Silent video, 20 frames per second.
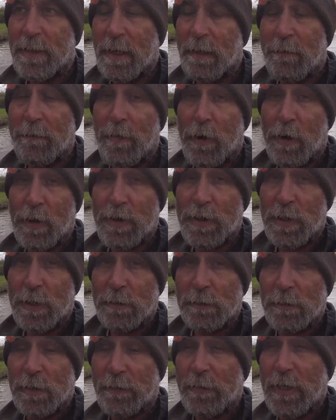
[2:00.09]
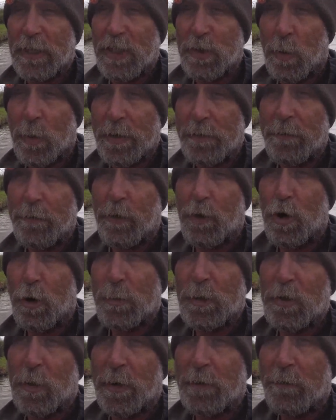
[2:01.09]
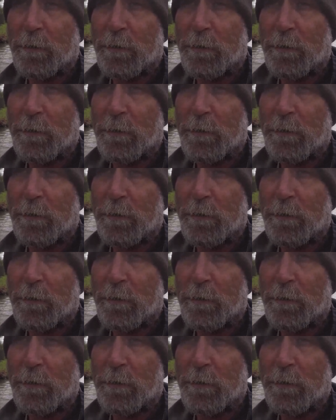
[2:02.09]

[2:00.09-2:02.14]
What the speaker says: at Foxton, and then 24 between